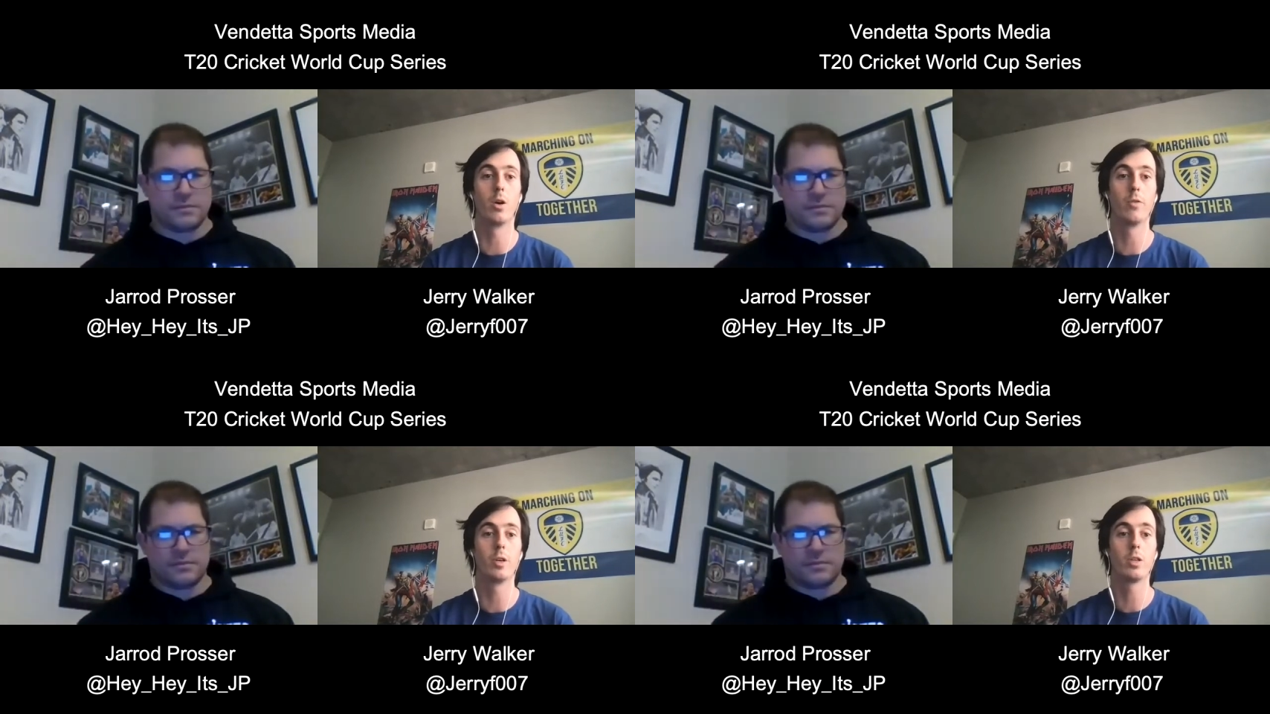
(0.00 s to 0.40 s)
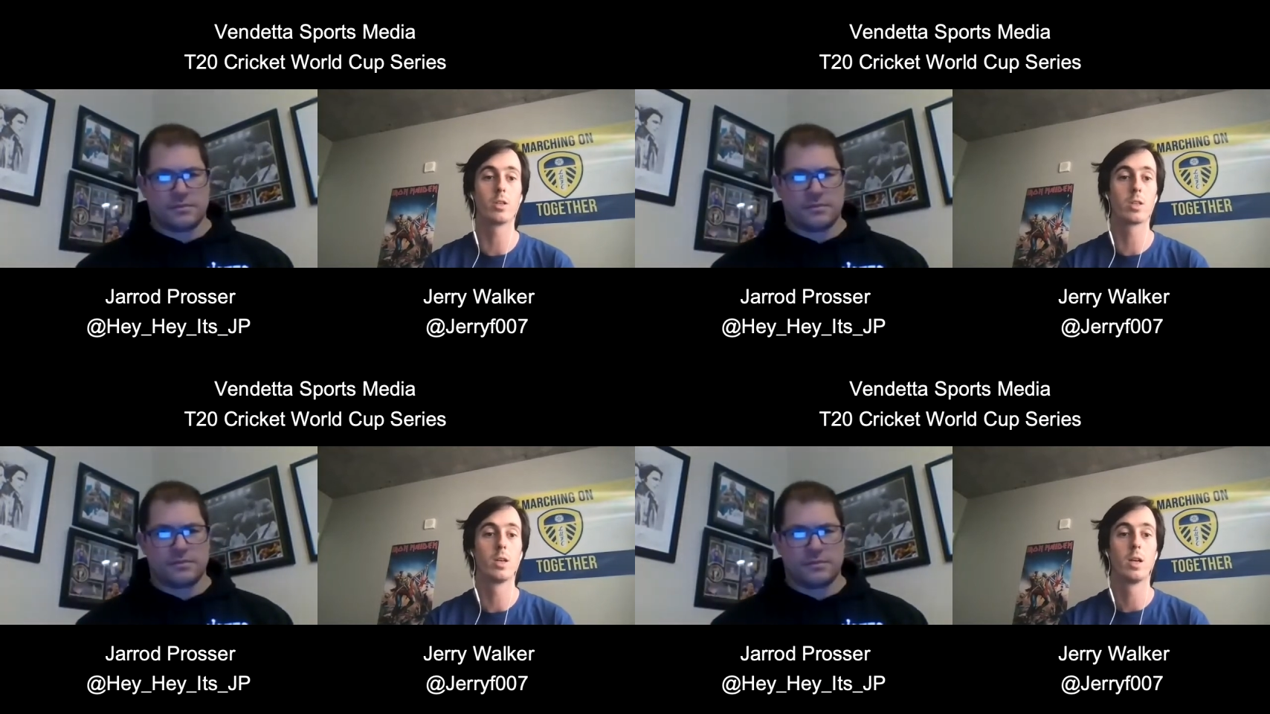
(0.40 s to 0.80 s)

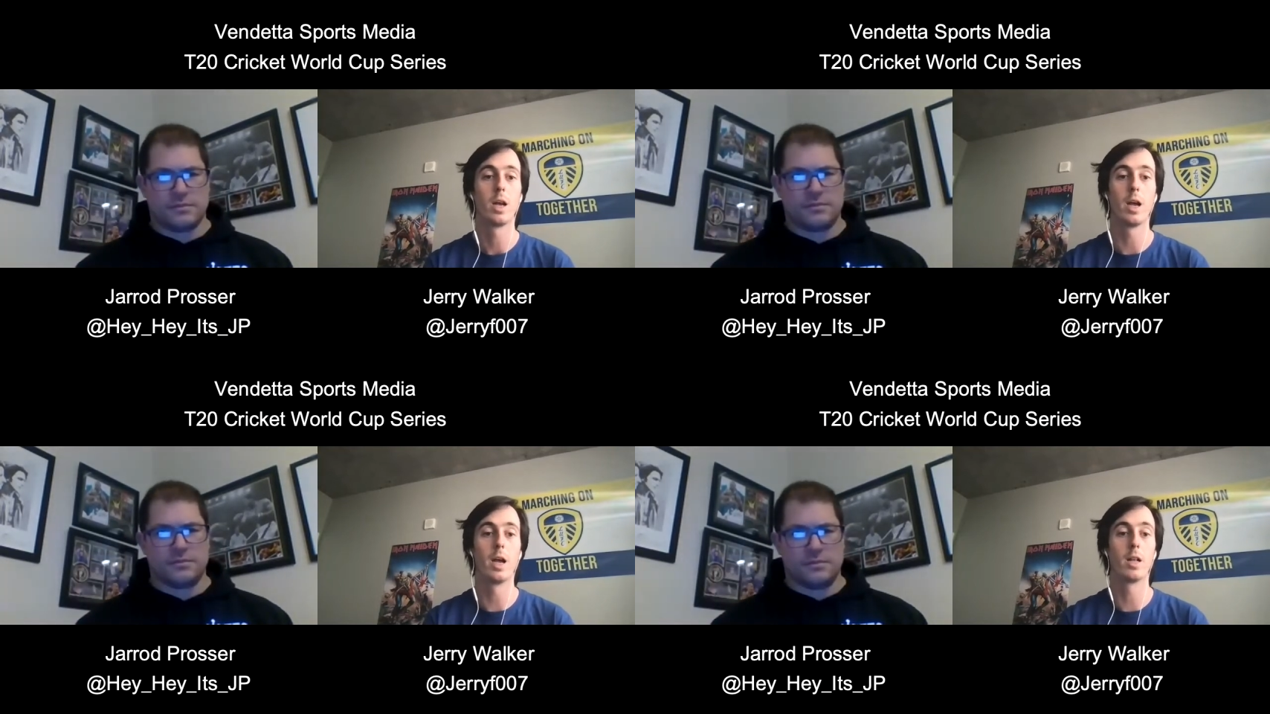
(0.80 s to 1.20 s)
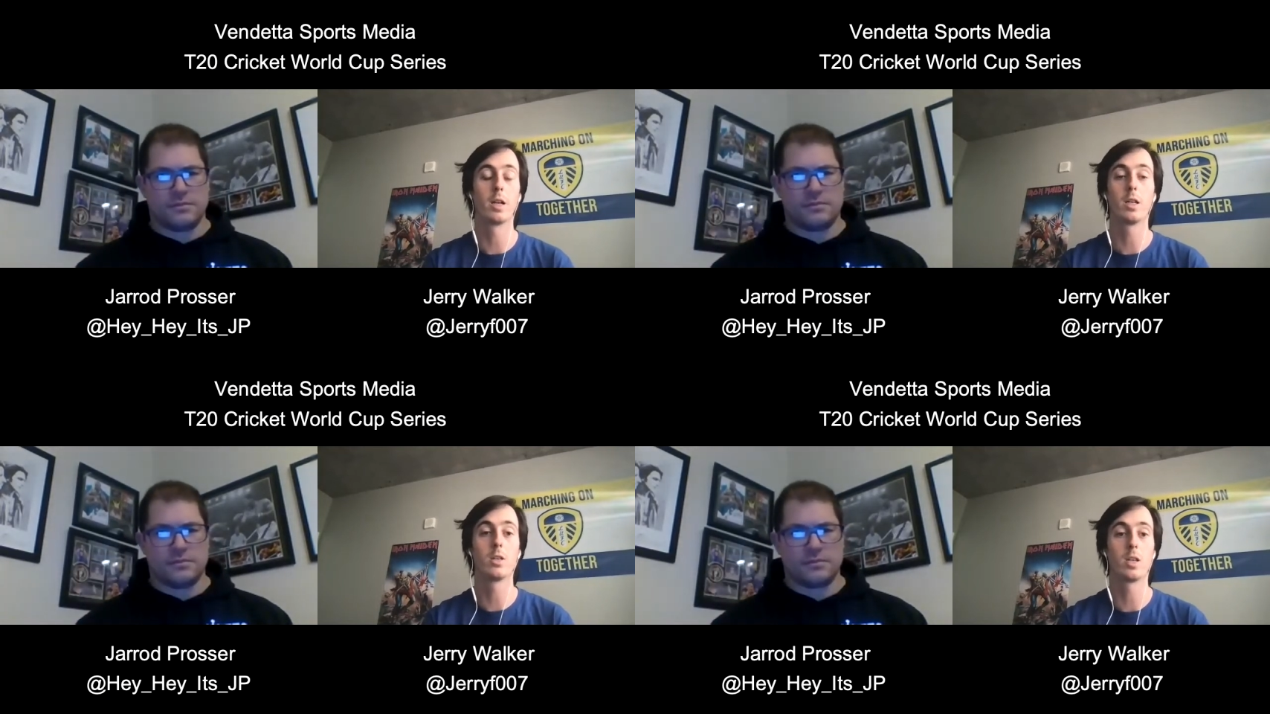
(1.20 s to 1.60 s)
Speaker 1: overs, and
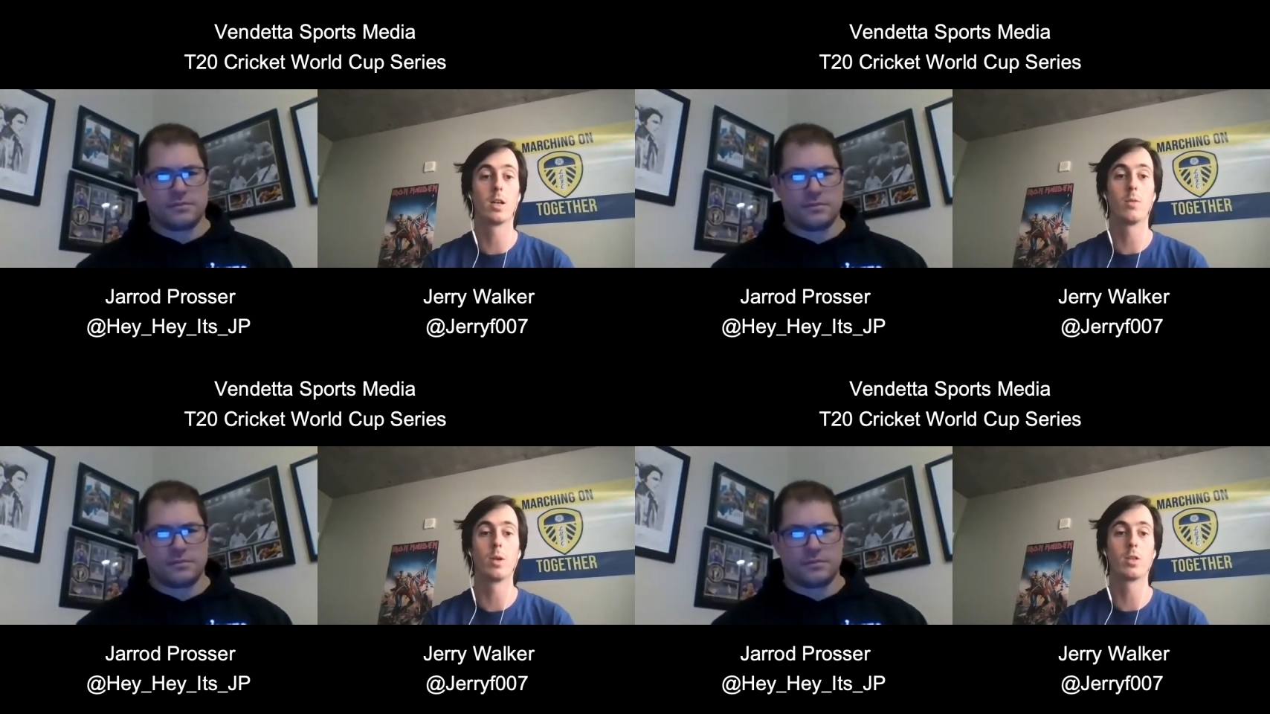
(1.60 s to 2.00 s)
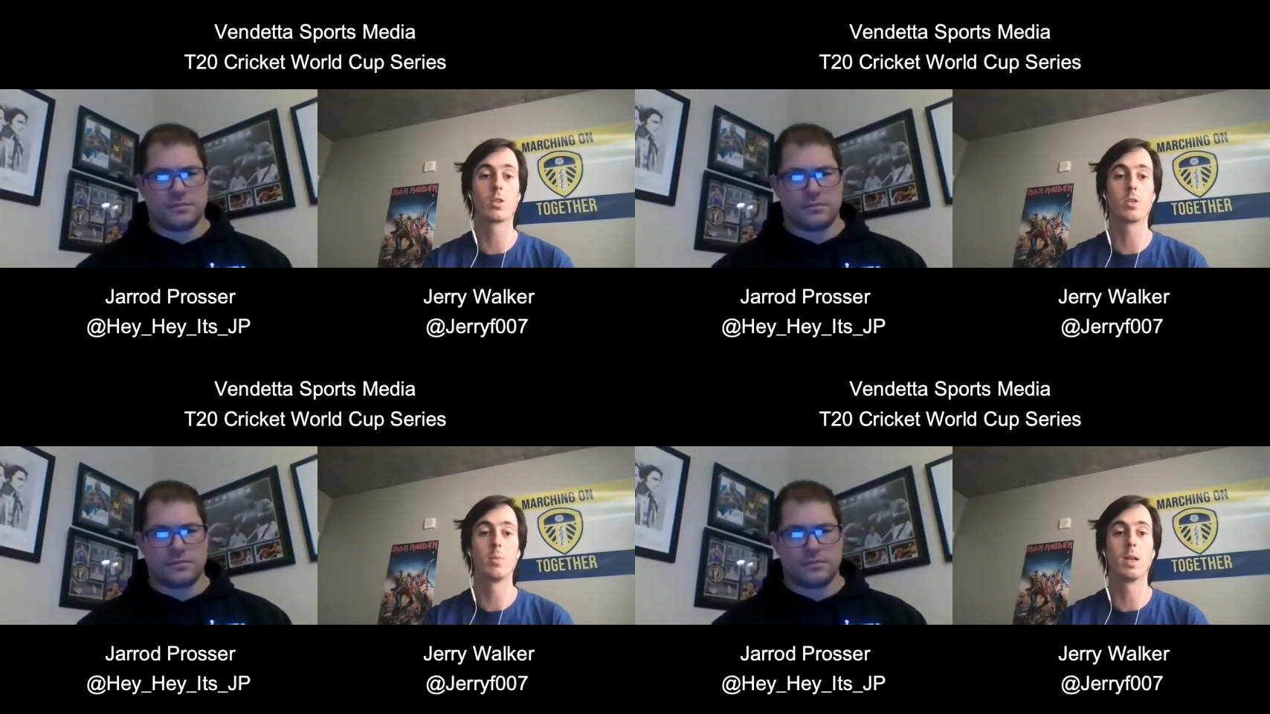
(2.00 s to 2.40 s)
like you said, when
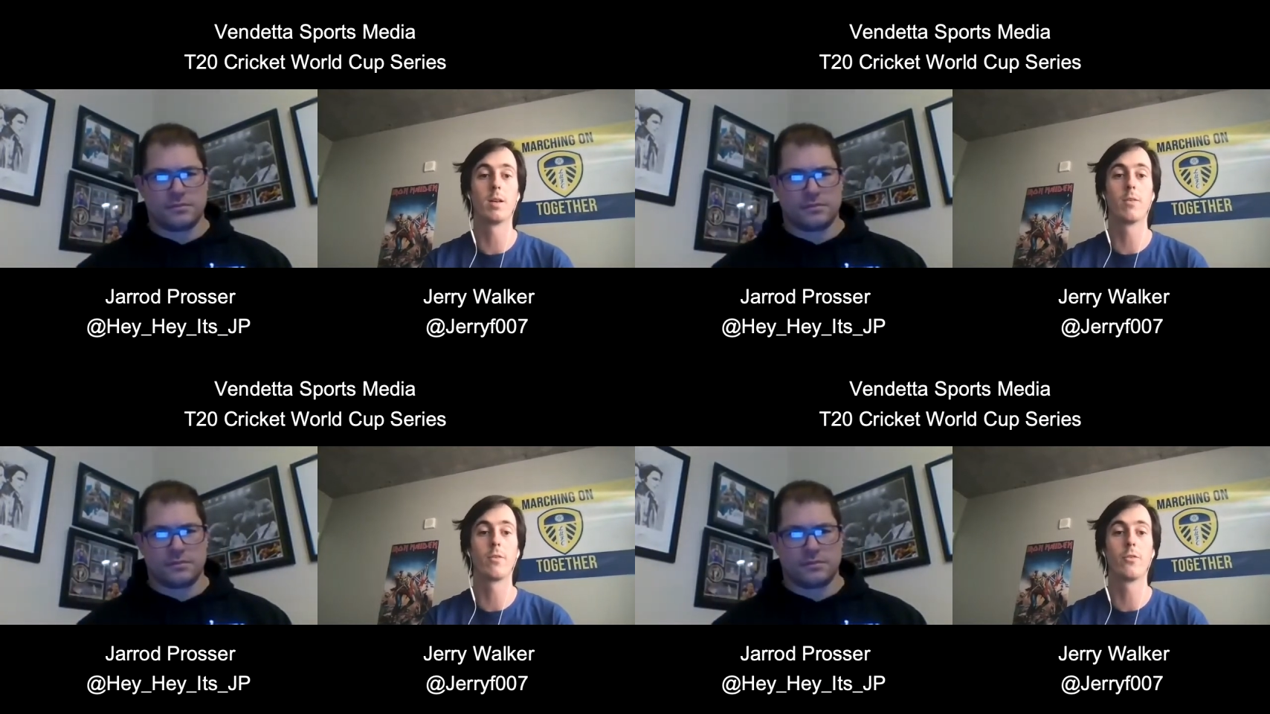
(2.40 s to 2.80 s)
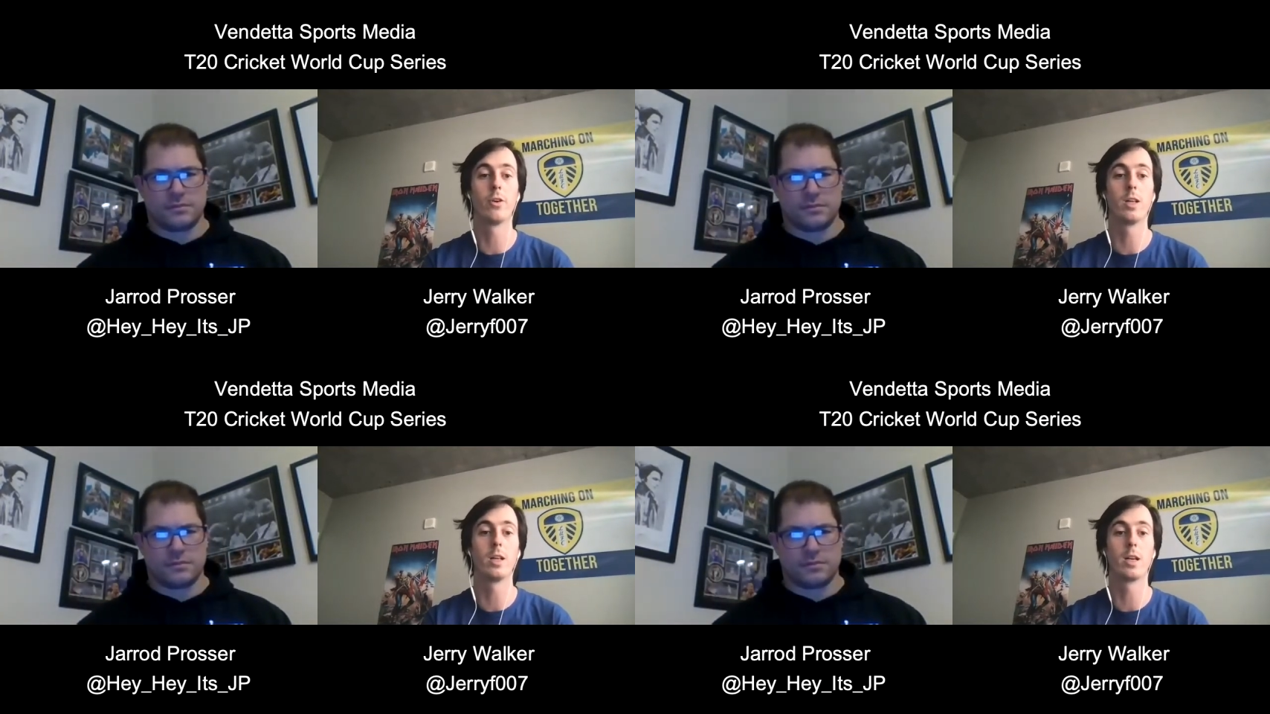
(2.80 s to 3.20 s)
Smit and
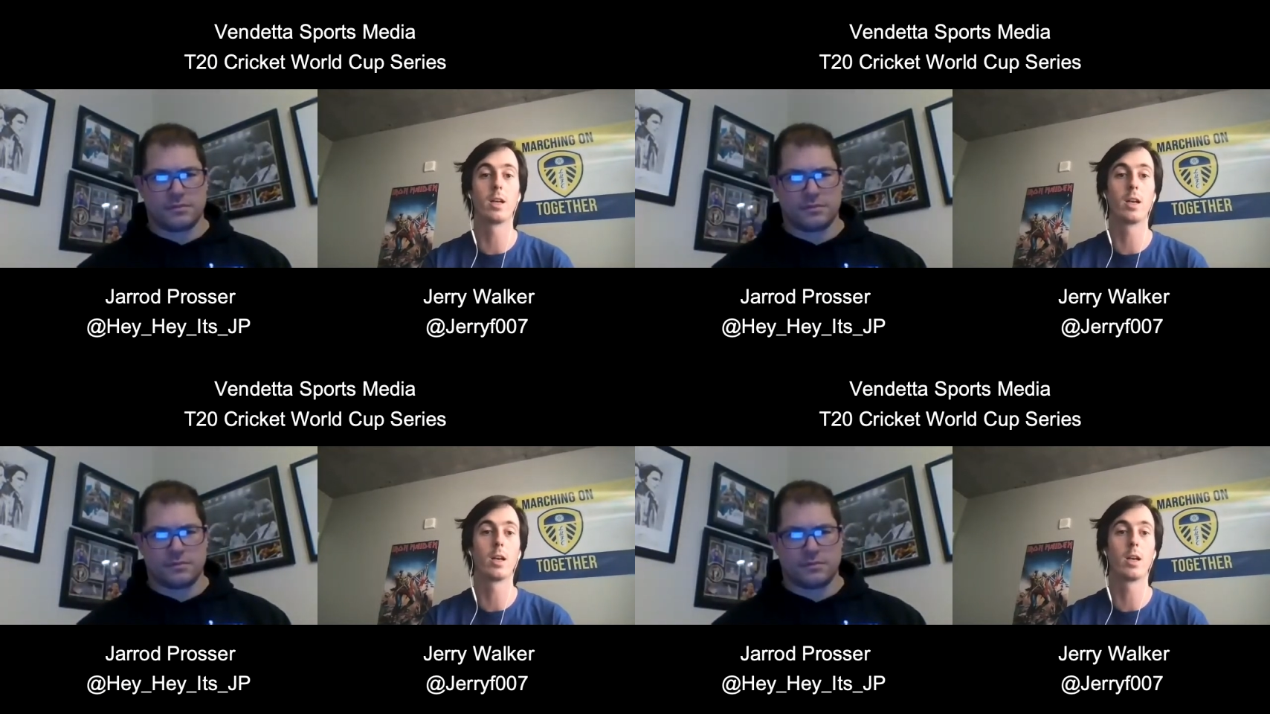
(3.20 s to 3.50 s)
Frylinck